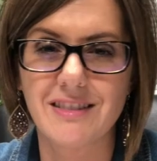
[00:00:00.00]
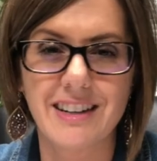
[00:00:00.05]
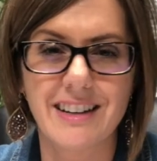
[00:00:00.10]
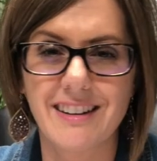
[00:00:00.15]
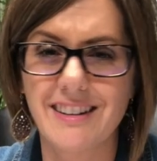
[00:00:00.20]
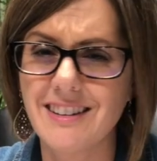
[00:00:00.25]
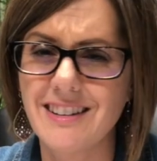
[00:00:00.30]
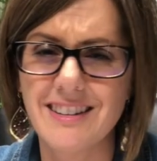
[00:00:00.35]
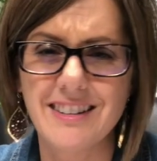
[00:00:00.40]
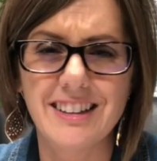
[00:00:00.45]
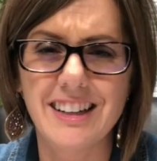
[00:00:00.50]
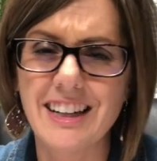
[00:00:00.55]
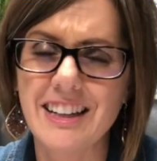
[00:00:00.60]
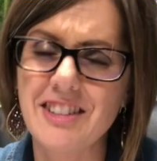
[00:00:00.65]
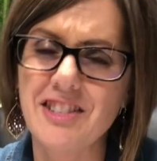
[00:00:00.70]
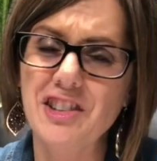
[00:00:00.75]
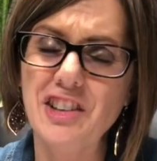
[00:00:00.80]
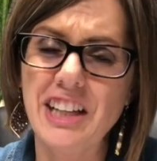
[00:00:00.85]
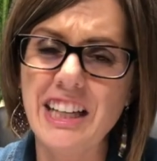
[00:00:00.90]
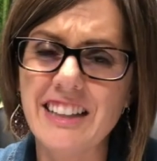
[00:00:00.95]
like, I don't, I
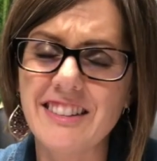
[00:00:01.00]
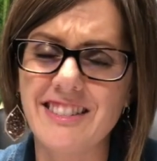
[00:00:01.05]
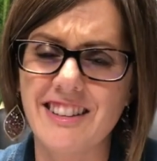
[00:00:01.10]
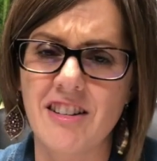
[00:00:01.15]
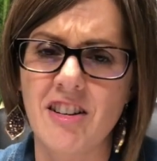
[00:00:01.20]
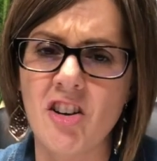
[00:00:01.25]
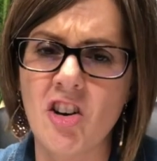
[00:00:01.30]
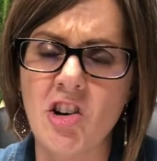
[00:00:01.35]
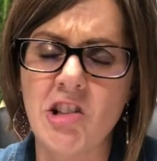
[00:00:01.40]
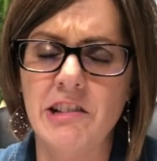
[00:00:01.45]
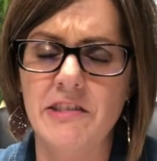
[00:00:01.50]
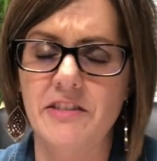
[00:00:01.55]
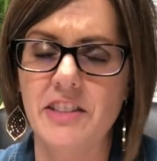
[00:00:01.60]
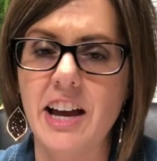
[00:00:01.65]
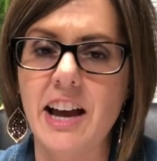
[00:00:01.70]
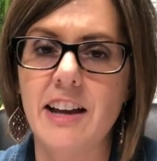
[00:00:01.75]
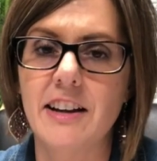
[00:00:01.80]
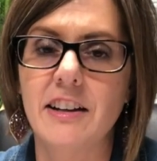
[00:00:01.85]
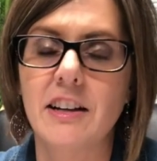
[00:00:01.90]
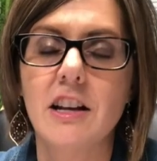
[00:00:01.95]
don't get all of
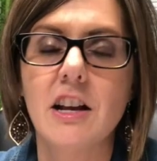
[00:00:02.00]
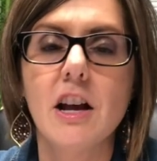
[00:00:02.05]
that.